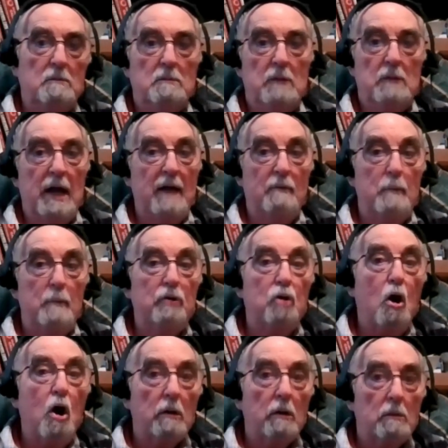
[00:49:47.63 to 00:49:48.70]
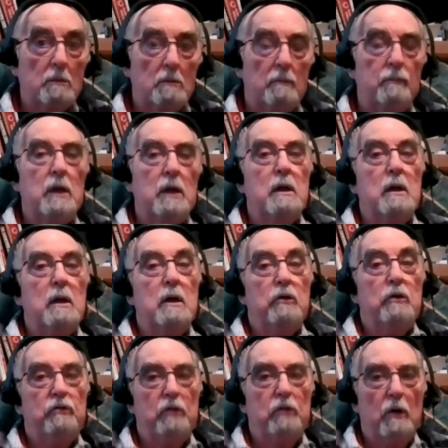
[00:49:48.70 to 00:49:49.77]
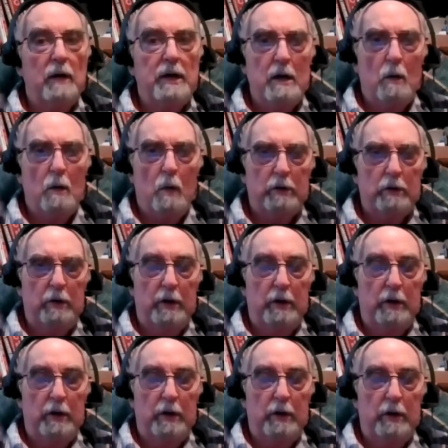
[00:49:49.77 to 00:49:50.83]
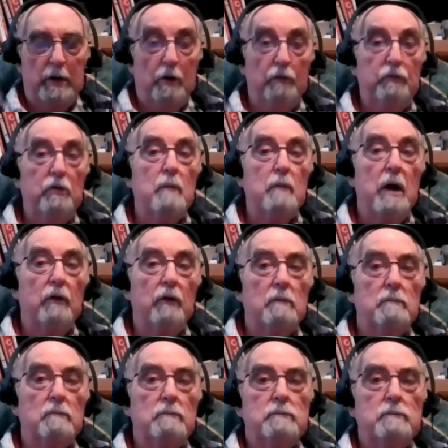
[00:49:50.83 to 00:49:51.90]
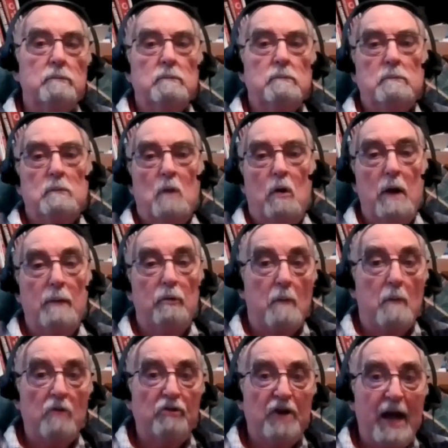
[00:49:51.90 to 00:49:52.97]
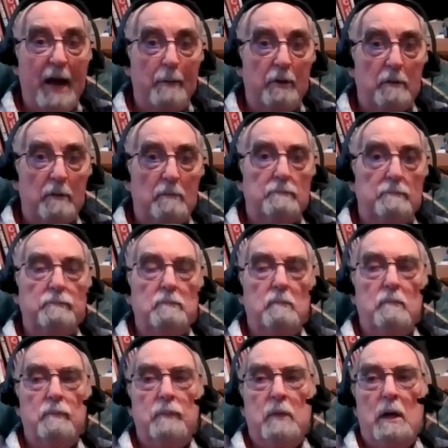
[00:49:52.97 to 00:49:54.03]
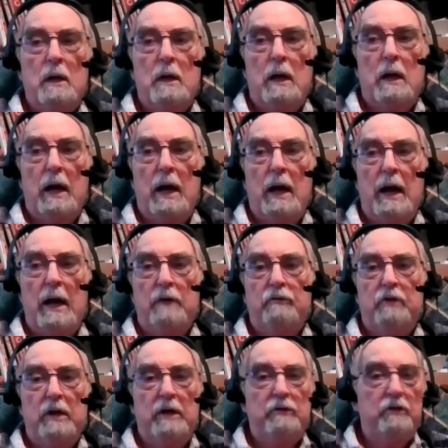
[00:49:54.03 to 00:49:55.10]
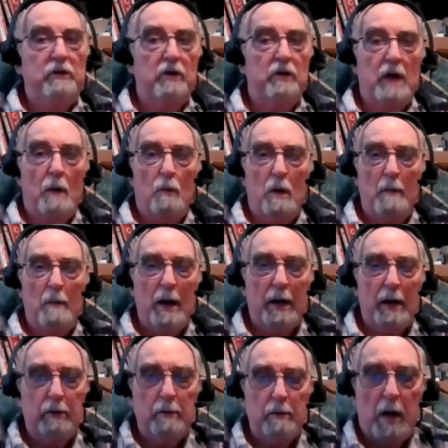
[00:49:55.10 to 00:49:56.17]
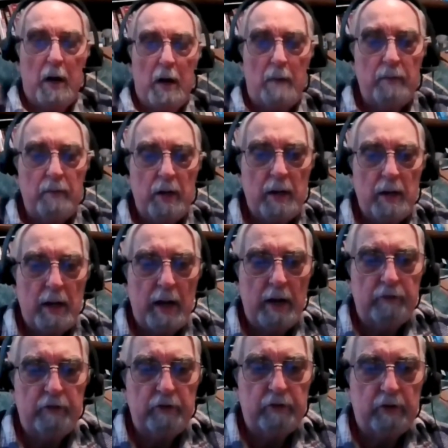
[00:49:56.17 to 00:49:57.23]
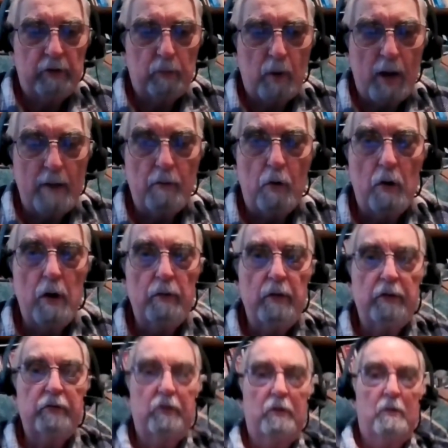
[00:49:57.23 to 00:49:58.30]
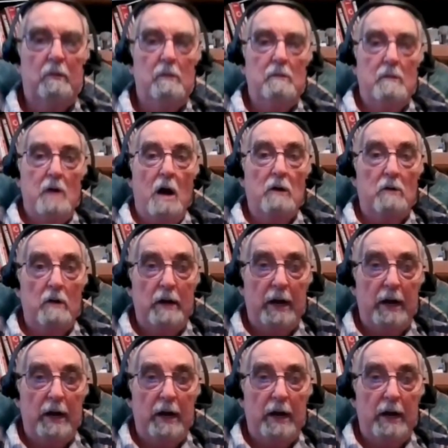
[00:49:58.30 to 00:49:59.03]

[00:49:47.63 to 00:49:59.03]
They haven't been taught. So he didn't know what to do. He goes to his mother. Her name is Margie Abbott. And she says, what am I going to do, Mom? And she says, well, I've heard of this Dr.